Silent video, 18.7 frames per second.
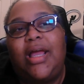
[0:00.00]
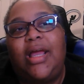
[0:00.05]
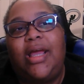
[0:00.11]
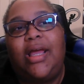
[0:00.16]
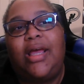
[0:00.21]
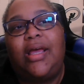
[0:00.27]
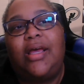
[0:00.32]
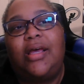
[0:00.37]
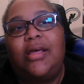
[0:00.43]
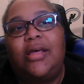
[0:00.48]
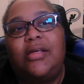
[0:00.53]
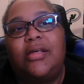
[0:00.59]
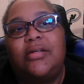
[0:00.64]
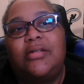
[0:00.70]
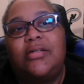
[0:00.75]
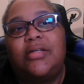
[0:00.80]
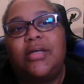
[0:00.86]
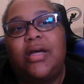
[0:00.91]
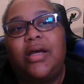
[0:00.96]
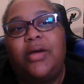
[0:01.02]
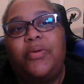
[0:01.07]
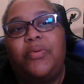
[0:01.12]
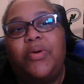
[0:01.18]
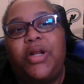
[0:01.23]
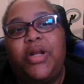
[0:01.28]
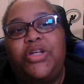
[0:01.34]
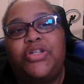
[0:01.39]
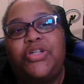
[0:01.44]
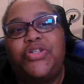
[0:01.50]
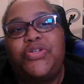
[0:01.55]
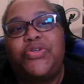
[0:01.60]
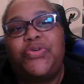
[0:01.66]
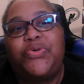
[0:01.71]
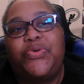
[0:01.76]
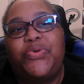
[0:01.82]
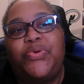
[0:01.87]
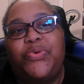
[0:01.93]
and I wanted
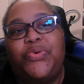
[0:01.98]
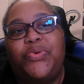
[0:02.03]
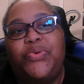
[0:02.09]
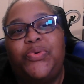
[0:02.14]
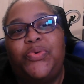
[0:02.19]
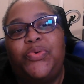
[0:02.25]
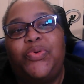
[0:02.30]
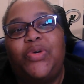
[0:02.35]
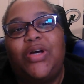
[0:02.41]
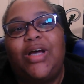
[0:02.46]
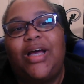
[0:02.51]
to